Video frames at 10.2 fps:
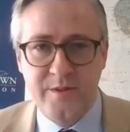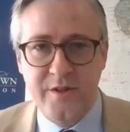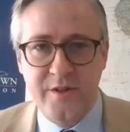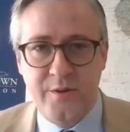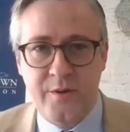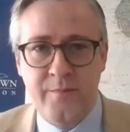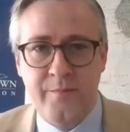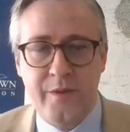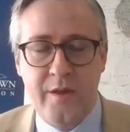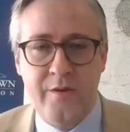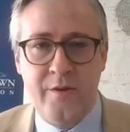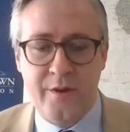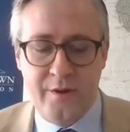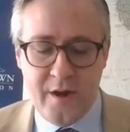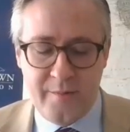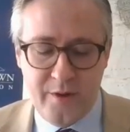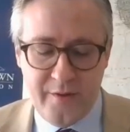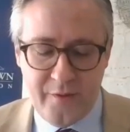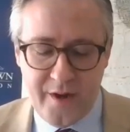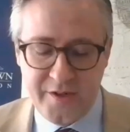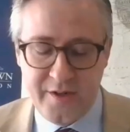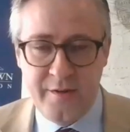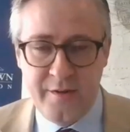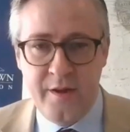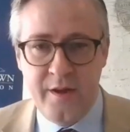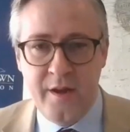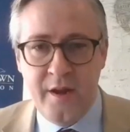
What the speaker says: in arms control and nuclear non-proliferation.